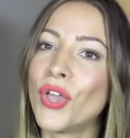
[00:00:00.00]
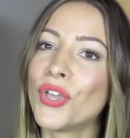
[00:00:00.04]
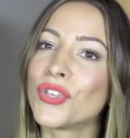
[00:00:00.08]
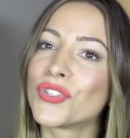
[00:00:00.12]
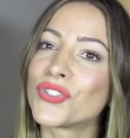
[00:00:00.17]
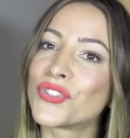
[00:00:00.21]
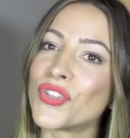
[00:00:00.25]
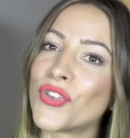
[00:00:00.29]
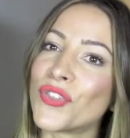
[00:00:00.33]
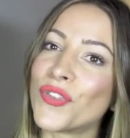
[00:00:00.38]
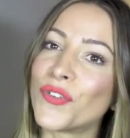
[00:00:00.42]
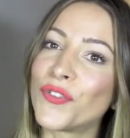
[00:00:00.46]

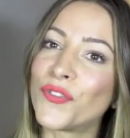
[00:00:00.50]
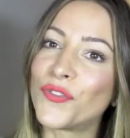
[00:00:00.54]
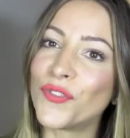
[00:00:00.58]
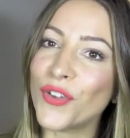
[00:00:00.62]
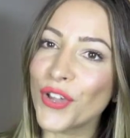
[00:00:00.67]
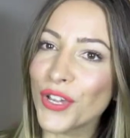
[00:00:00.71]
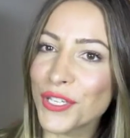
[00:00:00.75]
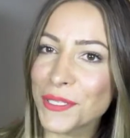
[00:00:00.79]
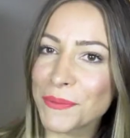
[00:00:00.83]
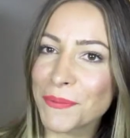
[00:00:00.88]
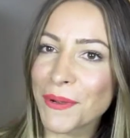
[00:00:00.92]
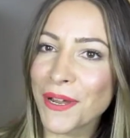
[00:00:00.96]
So the
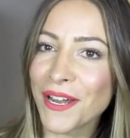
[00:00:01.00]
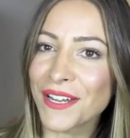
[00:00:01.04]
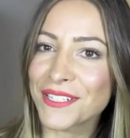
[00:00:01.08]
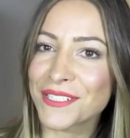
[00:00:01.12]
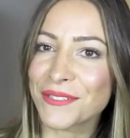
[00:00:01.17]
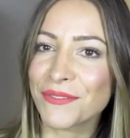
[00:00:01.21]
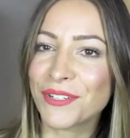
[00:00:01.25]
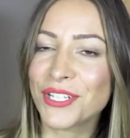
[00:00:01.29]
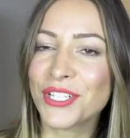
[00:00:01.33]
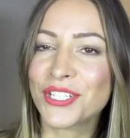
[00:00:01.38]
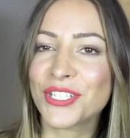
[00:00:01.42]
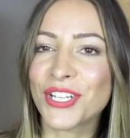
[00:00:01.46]
first product I
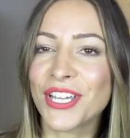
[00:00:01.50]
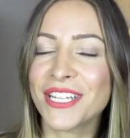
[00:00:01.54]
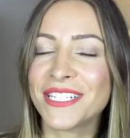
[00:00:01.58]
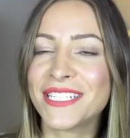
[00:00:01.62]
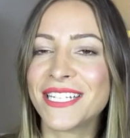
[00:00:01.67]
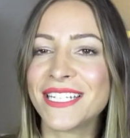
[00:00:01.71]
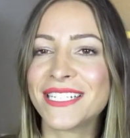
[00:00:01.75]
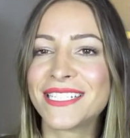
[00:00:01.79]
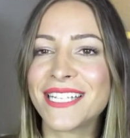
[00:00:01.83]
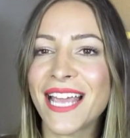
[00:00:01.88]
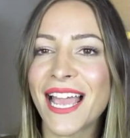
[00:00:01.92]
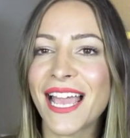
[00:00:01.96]
want to show you
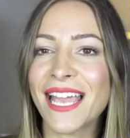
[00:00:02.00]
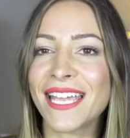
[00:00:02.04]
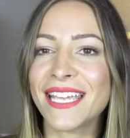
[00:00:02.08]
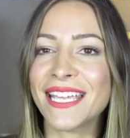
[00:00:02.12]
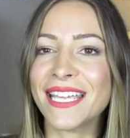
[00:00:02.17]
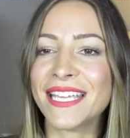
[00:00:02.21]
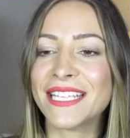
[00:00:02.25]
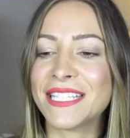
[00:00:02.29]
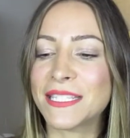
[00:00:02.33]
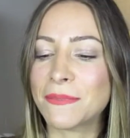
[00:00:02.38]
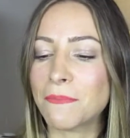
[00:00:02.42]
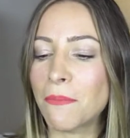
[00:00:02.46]
today
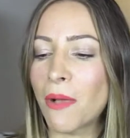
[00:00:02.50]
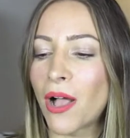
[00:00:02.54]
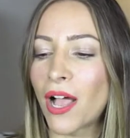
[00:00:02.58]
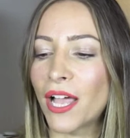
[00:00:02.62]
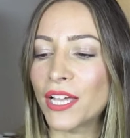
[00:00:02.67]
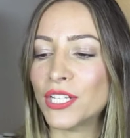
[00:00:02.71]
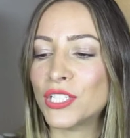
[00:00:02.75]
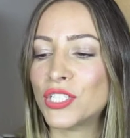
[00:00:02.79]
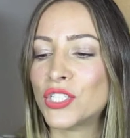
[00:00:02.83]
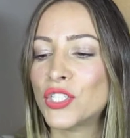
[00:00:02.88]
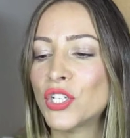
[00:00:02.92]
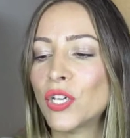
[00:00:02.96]
is
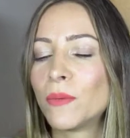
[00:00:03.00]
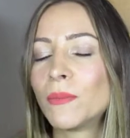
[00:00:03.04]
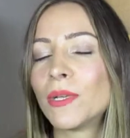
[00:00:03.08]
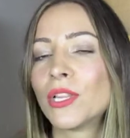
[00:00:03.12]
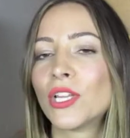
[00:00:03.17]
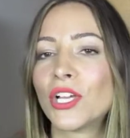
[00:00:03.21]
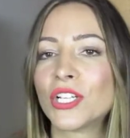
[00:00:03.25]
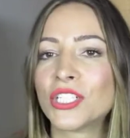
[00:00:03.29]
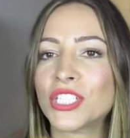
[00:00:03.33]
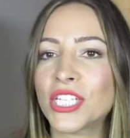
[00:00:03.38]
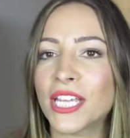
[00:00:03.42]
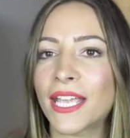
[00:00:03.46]
my
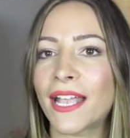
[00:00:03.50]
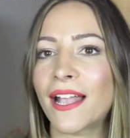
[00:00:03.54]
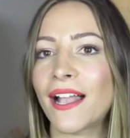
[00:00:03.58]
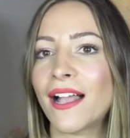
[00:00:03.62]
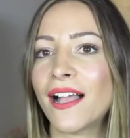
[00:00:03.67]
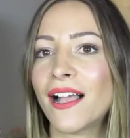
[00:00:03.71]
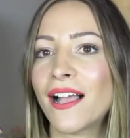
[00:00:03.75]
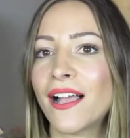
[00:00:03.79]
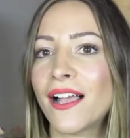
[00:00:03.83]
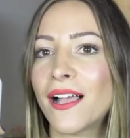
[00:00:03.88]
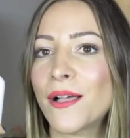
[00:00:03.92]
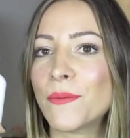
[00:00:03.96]

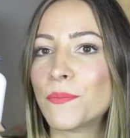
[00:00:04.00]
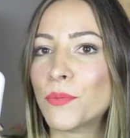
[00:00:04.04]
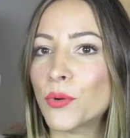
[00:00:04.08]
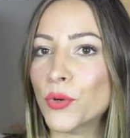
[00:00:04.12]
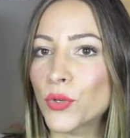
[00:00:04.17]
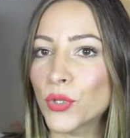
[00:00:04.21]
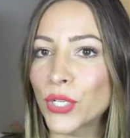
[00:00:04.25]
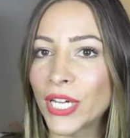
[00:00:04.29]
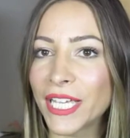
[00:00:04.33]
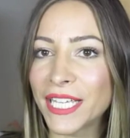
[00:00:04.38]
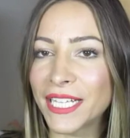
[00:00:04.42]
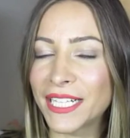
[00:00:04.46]
Dermalogica
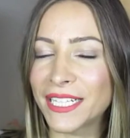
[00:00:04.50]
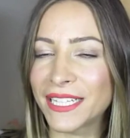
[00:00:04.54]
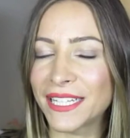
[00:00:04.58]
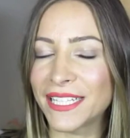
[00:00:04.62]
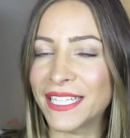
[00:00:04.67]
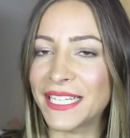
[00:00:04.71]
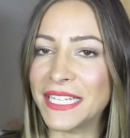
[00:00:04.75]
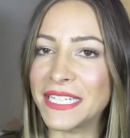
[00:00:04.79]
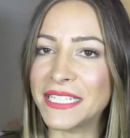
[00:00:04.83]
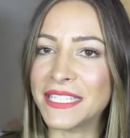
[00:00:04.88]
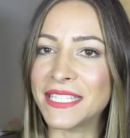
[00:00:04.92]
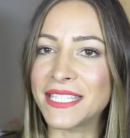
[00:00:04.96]

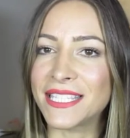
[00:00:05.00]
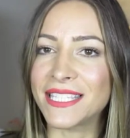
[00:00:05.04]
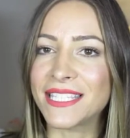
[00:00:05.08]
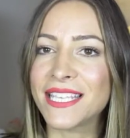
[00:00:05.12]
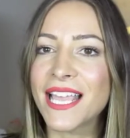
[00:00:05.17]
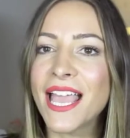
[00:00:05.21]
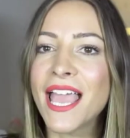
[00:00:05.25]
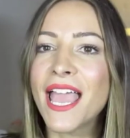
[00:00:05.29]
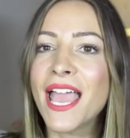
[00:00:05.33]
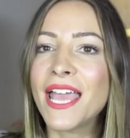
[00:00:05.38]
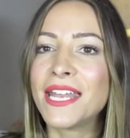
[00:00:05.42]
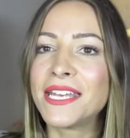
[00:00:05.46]

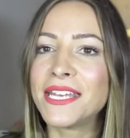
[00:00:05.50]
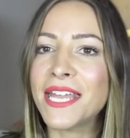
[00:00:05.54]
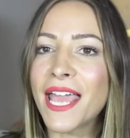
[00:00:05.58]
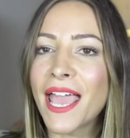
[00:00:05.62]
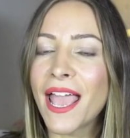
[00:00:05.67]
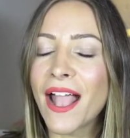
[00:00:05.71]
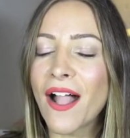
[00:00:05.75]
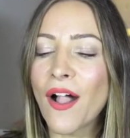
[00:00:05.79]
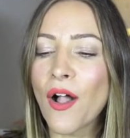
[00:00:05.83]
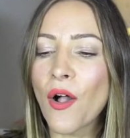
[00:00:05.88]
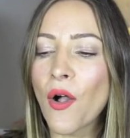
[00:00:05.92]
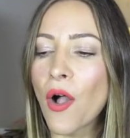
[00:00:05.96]
Pre-Cleanse.
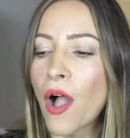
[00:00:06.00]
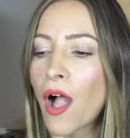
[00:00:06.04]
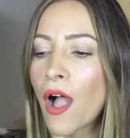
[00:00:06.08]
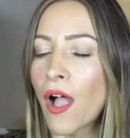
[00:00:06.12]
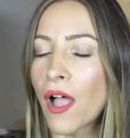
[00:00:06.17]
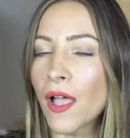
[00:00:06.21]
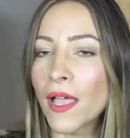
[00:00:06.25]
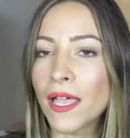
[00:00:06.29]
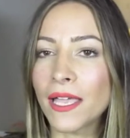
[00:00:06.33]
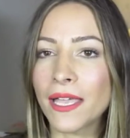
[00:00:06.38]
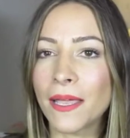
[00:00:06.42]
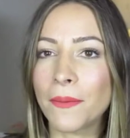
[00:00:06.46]
Now
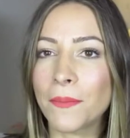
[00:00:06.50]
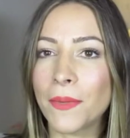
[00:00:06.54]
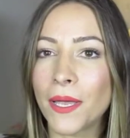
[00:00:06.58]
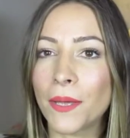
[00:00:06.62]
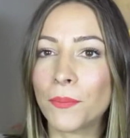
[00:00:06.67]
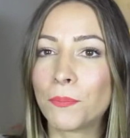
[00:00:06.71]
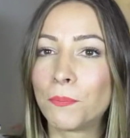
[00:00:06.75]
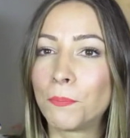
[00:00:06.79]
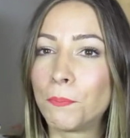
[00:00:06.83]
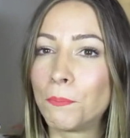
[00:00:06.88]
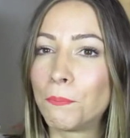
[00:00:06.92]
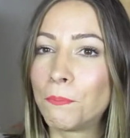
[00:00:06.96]
I am
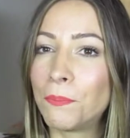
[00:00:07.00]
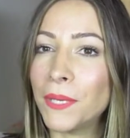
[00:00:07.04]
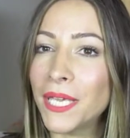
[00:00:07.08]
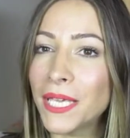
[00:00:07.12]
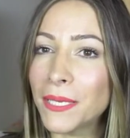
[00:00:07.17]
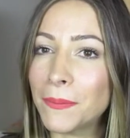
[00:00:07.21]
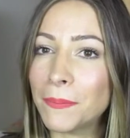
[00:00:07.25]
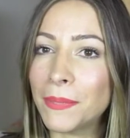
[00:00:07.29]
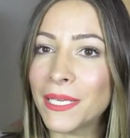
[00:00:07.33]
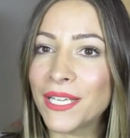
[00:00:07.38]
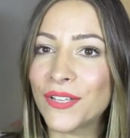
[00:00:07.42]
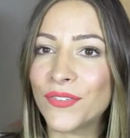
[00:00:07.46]
a
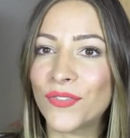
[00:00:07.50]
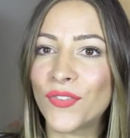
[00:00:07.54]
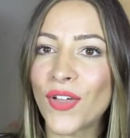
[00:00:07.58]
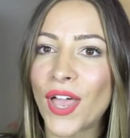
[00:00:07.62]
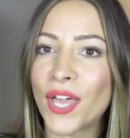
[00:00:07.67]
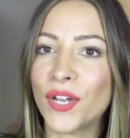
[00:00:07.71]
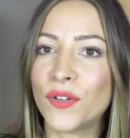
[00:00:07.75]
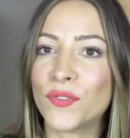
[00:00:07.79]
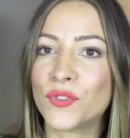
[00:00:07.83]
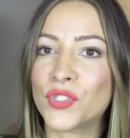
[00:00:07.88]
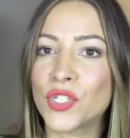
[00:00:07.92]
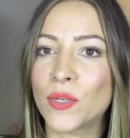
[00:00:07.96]
big, big
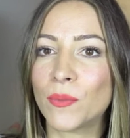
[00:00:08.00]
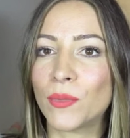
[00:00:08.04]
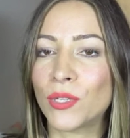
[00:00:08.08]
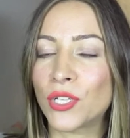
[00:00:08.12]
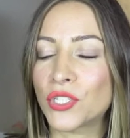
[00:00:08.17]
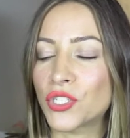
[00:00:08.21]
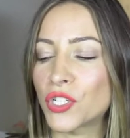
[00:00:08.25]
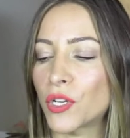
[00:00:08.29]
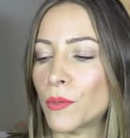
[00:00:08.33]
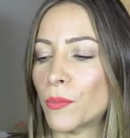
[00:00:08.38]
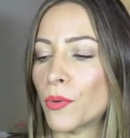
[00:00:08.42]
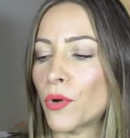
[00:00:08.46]
fan of
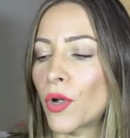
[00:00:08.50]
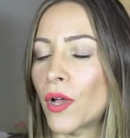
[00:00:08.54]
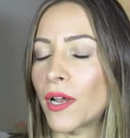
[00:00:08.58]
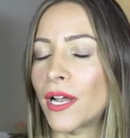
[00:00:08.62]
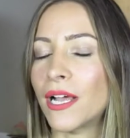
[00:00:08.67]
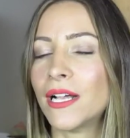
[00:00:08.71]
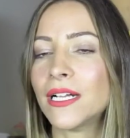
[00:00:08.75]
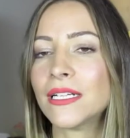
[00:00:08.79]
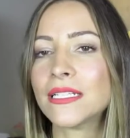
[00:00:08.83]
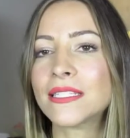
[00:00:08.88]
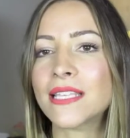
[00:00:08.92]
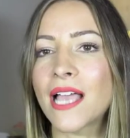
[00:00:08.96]
Dermalogica
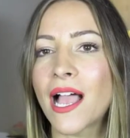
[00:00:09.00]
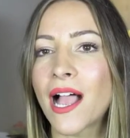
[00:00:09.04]
products.